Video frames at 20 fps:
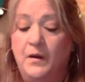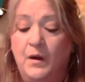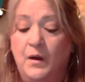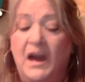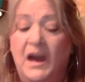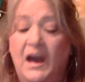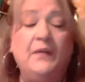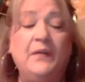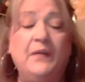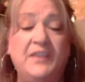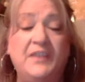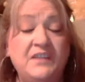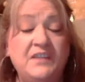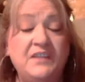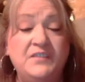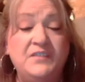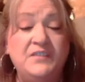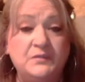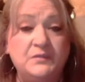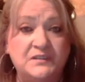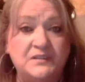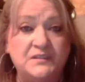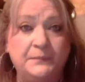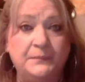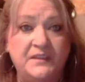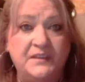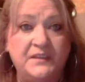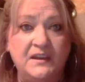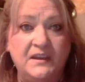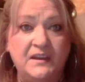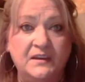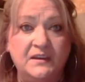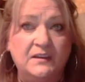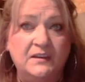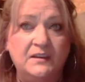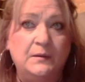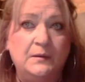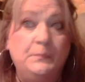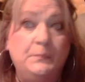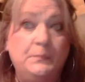how they view something
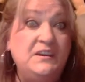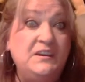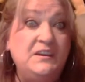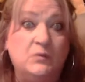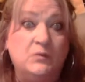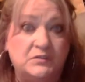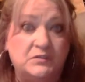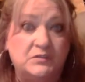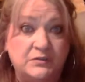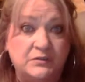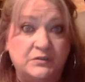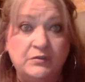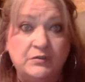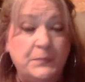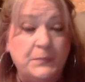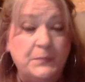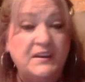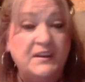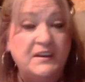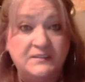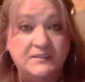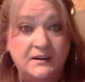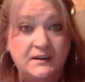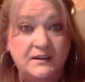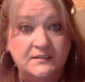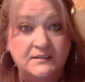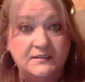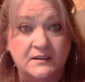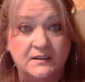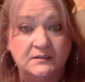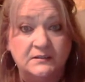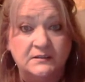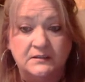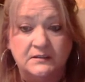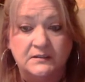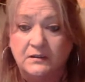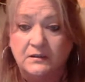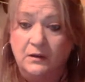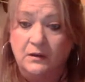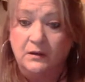be your truth because it
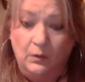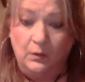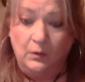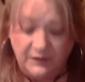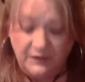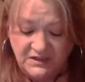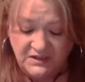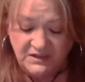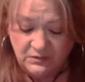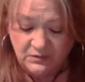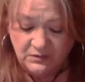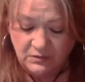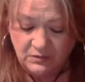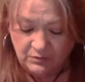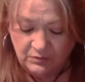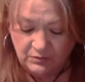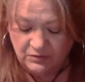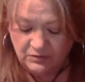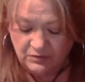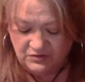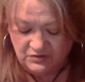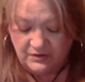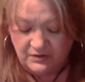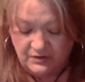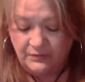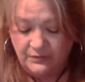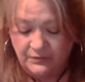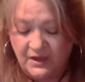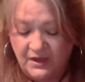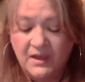isn't. Only you know your truth.